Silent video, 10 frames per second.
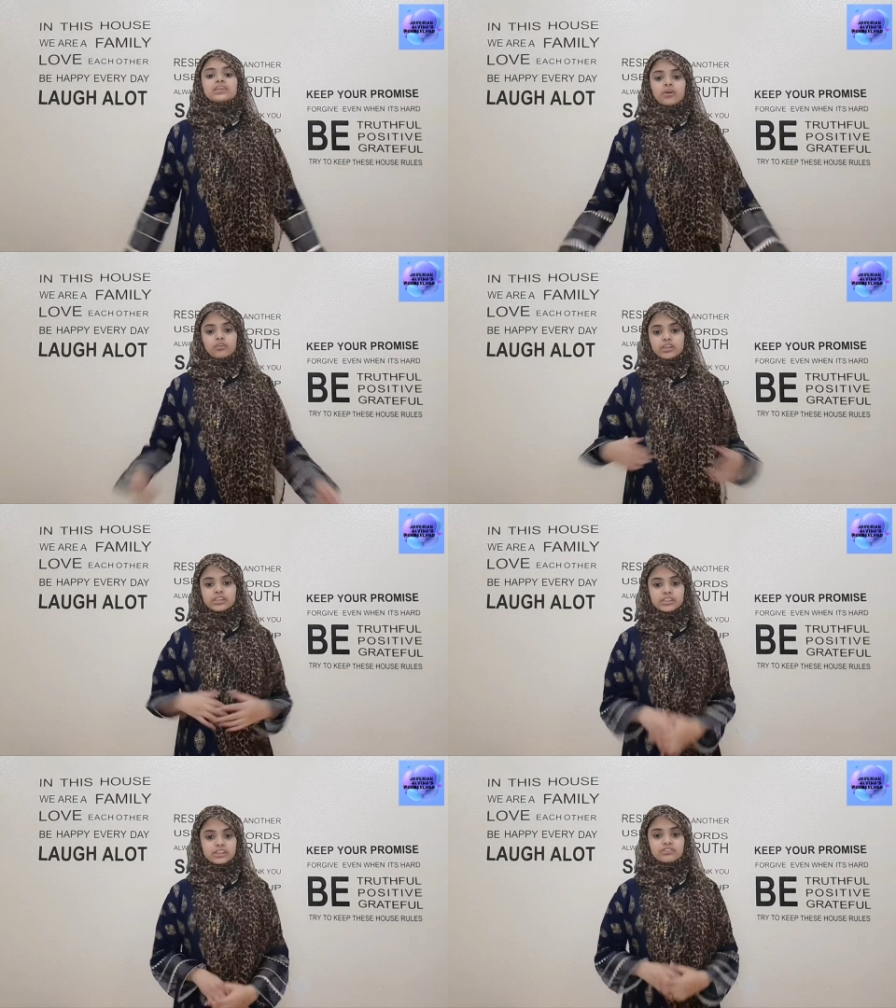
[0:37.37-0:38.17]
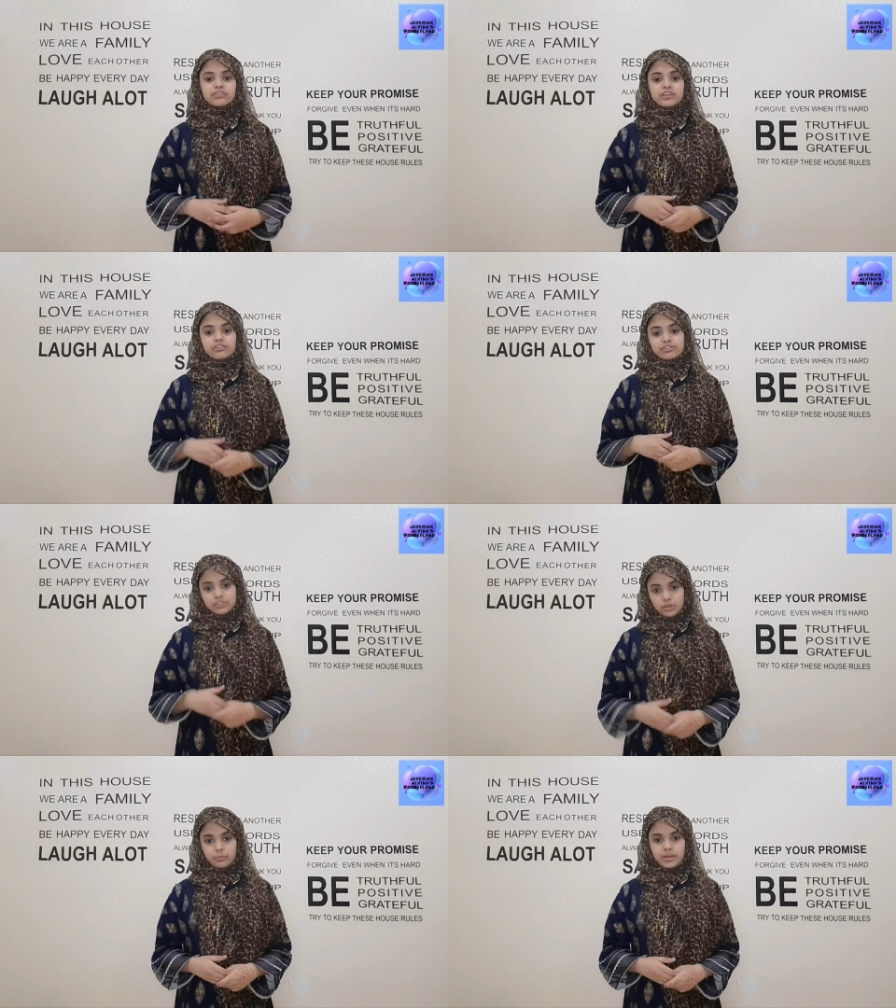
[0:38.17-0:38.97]
The world is full of
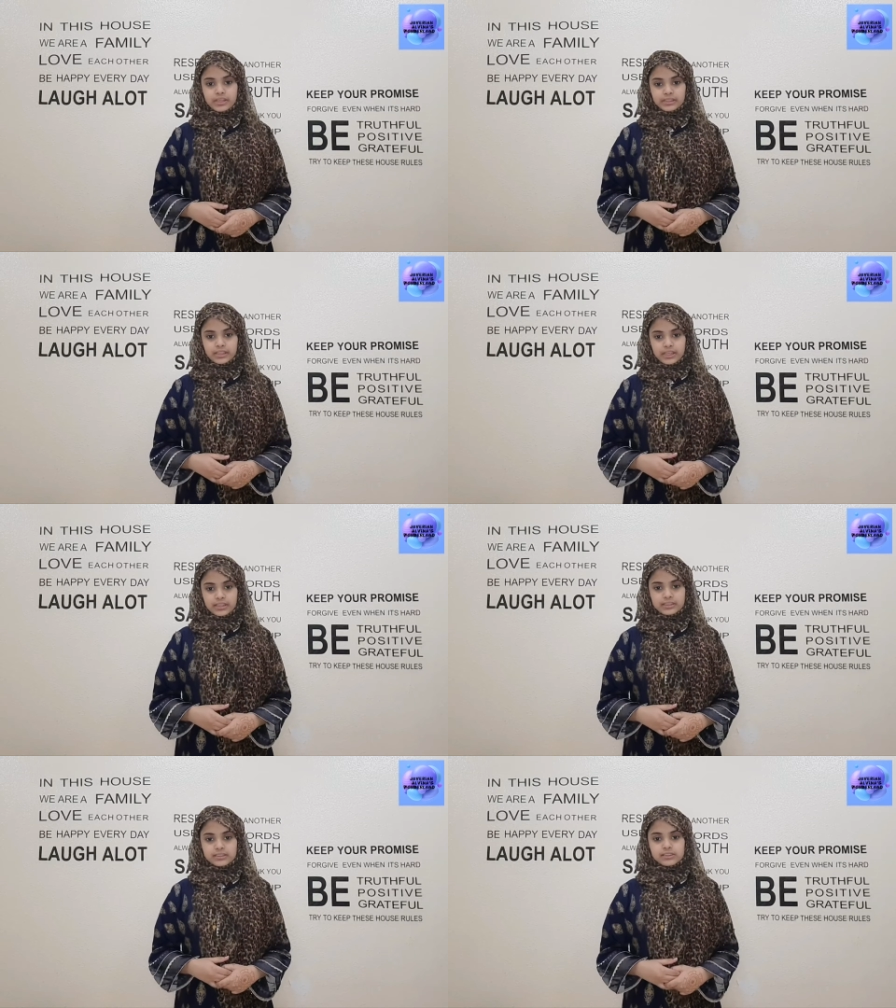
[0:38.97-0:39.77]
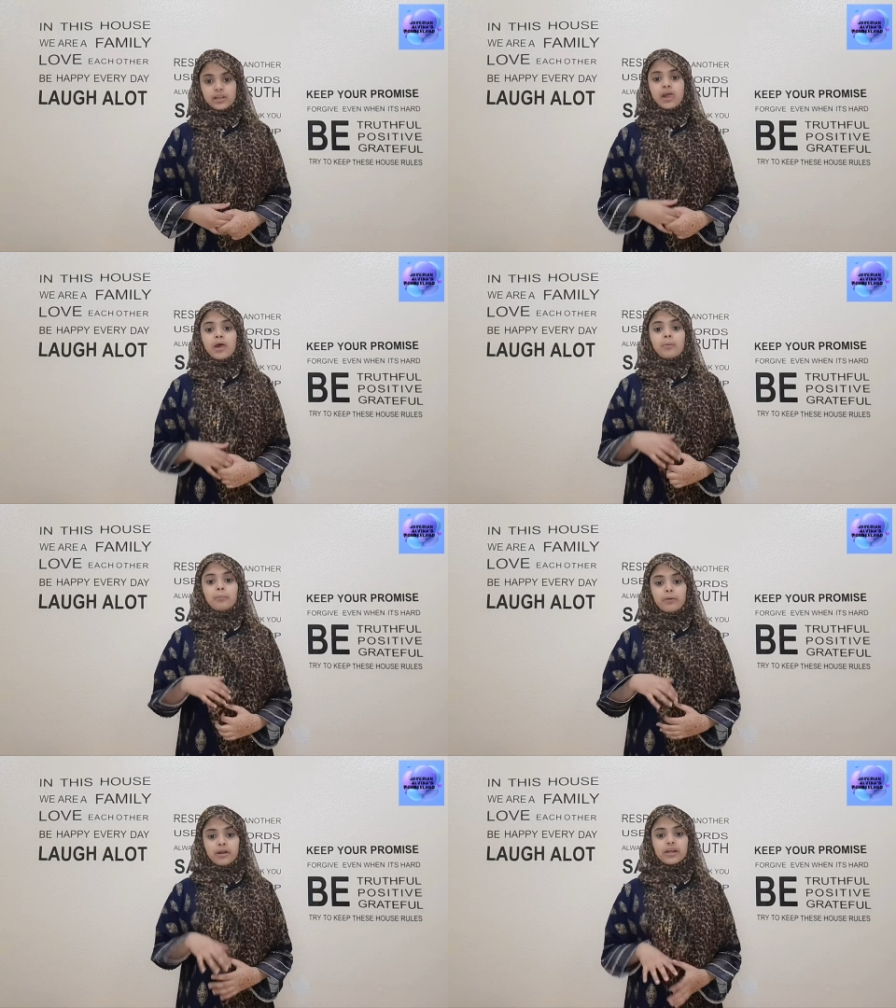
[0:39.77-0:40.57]
so many things
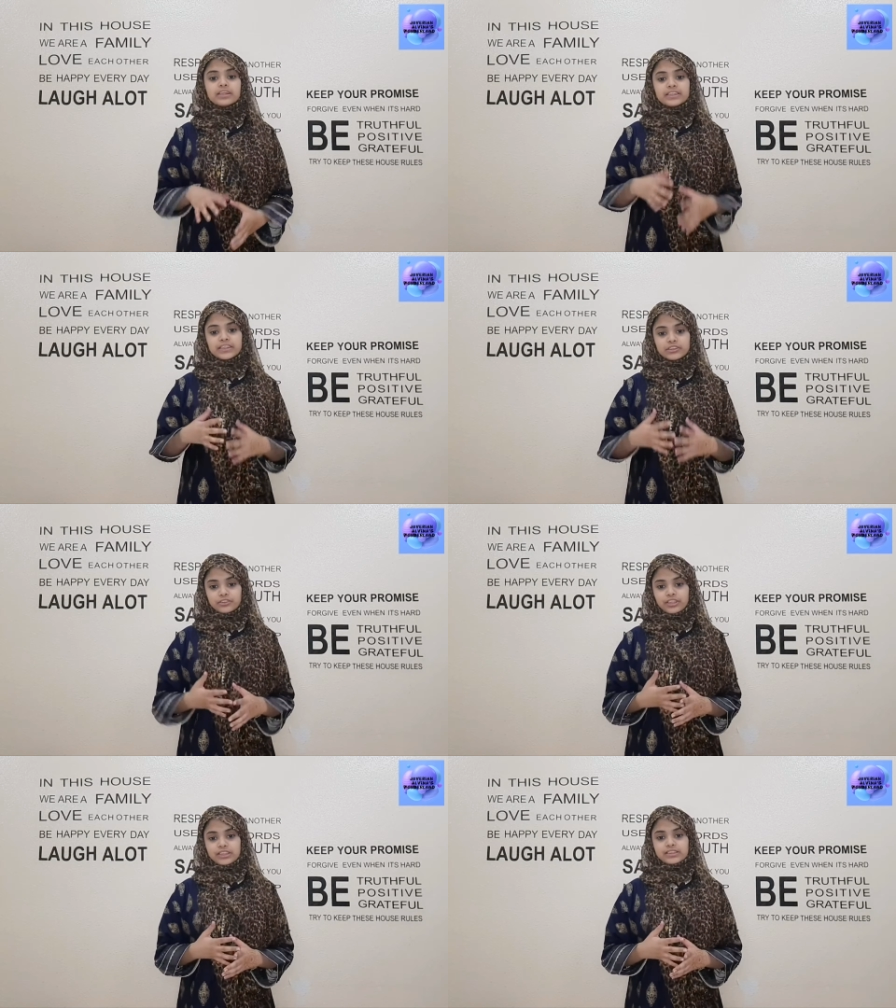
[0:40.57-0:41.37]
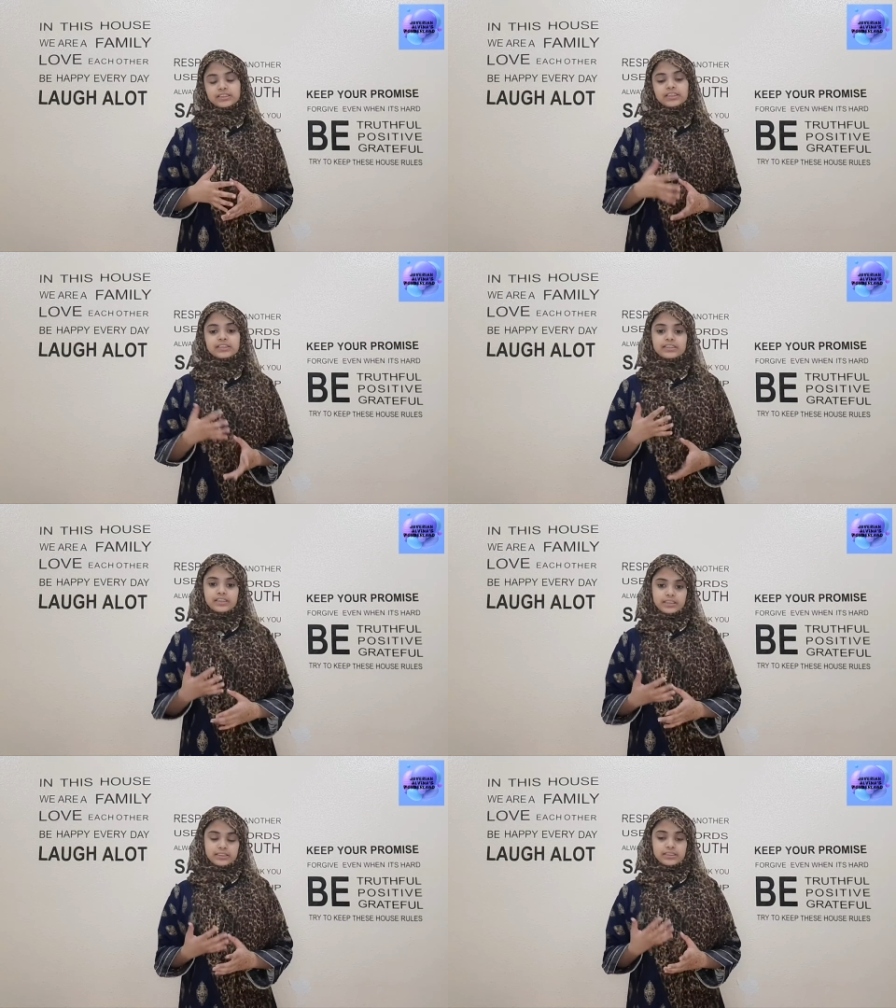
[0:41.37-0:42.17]
birds and trees,
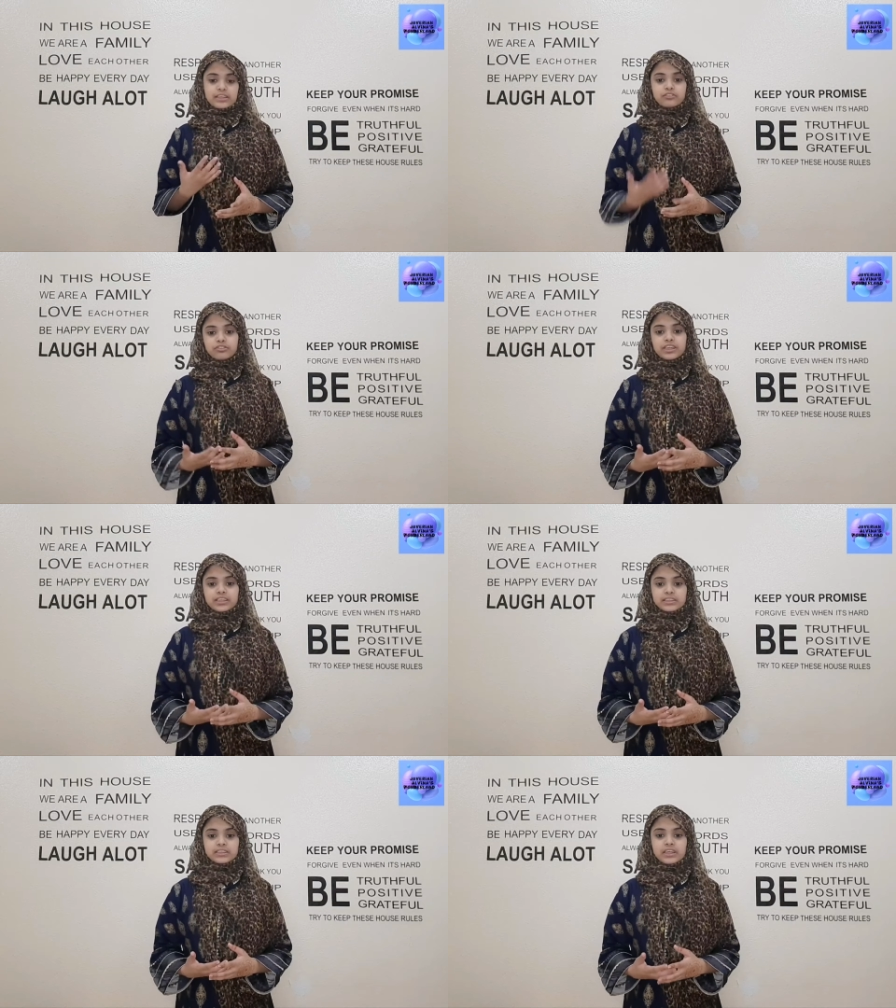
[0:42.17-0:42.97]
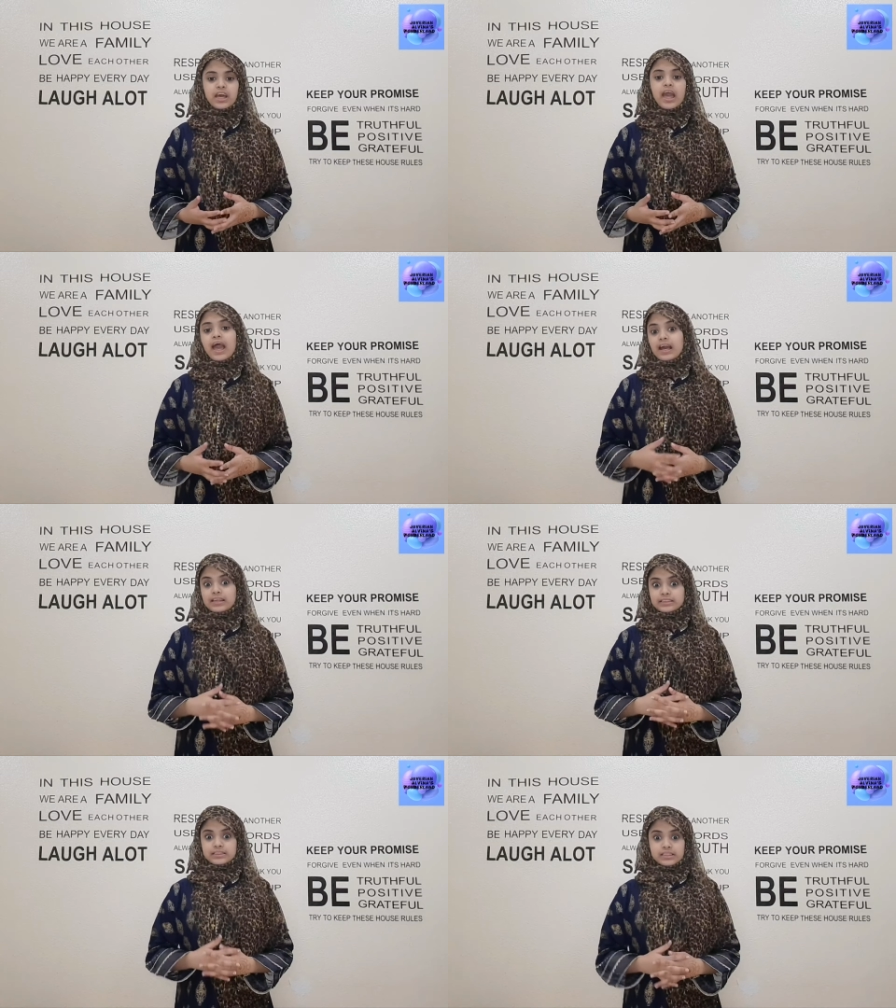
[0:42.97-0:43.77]
insects and fleas,
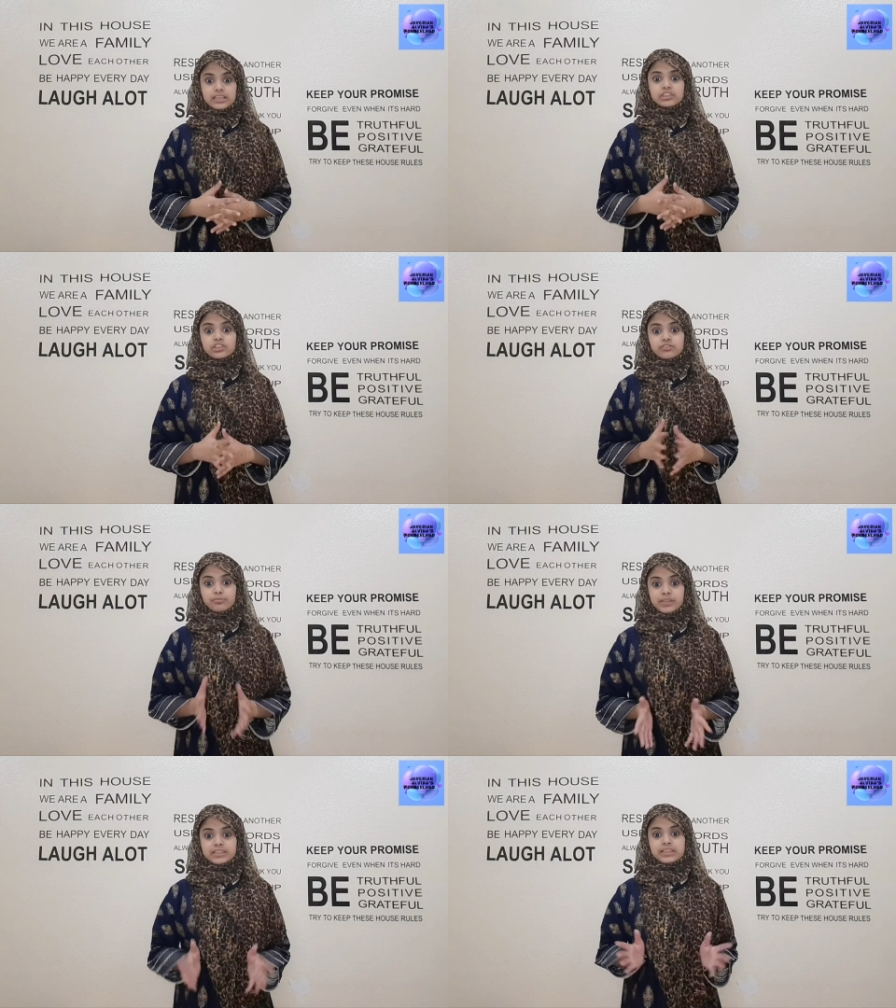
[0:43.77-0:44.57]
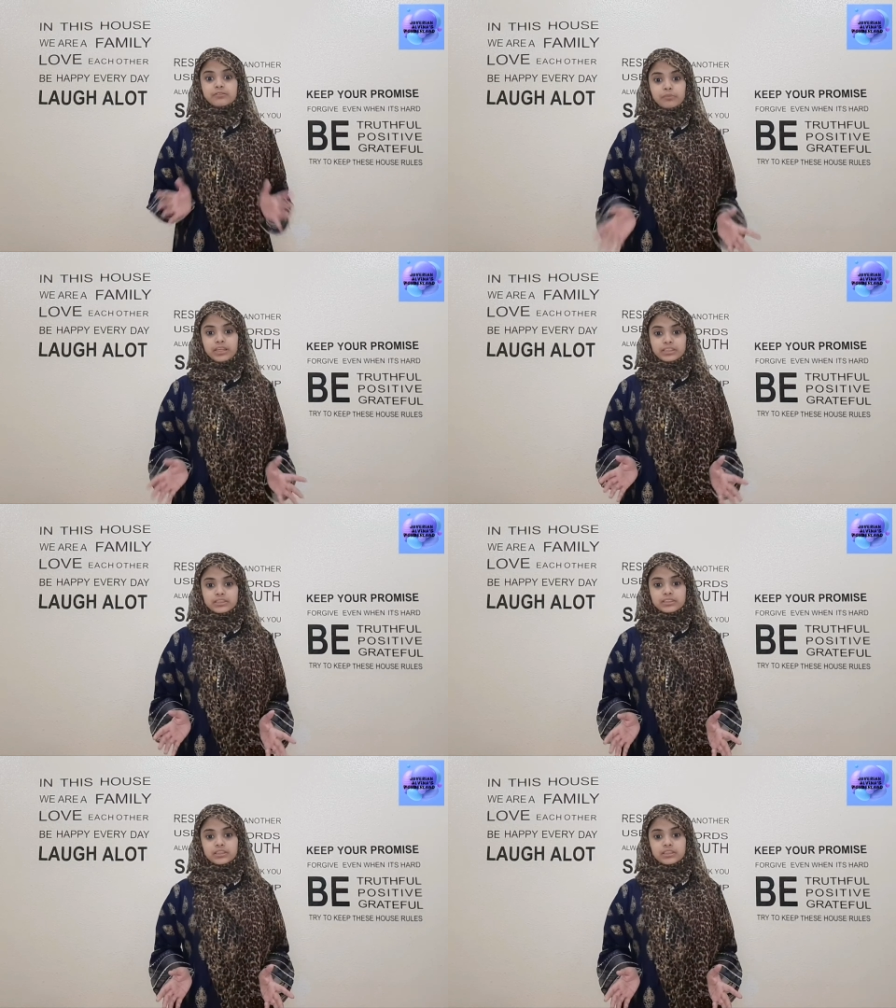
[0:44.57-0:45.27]
and stings of bees and bees.